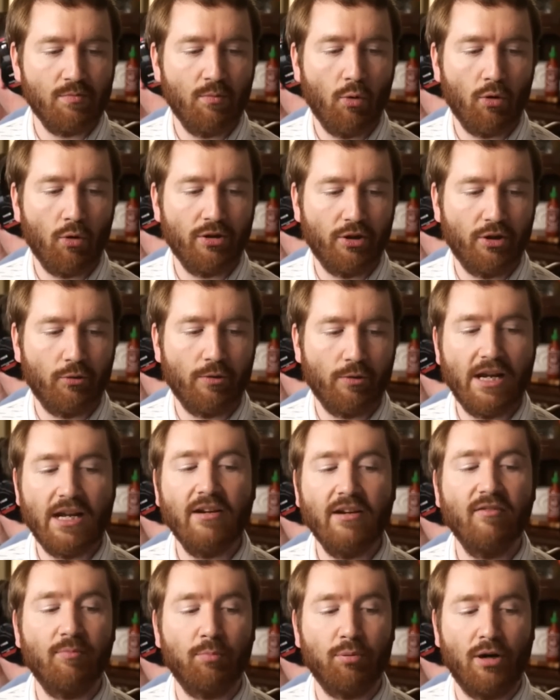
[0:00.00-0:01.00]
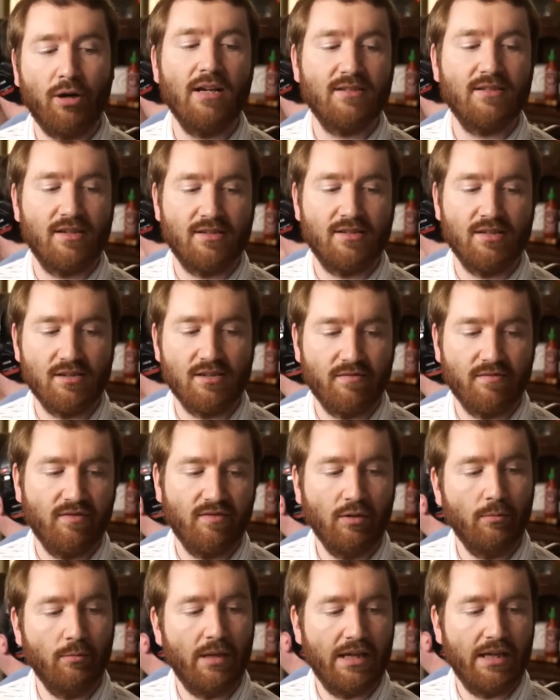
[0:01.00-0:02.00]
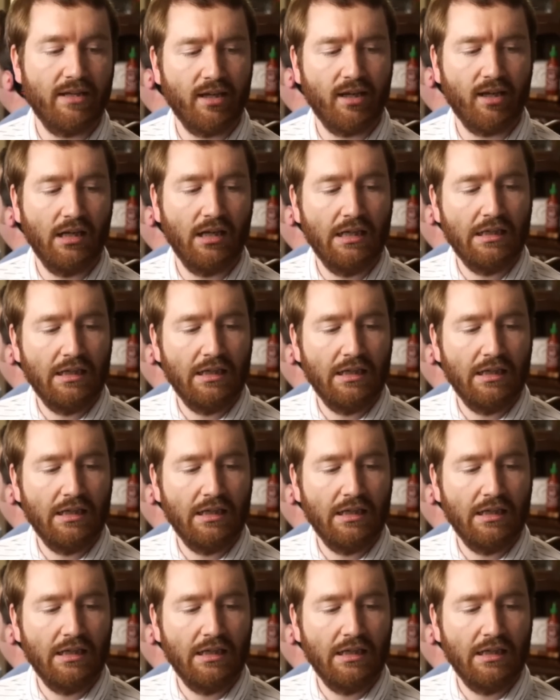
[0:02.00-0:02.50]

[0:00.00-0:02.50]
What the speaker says: more on the creative processes of filmmaking?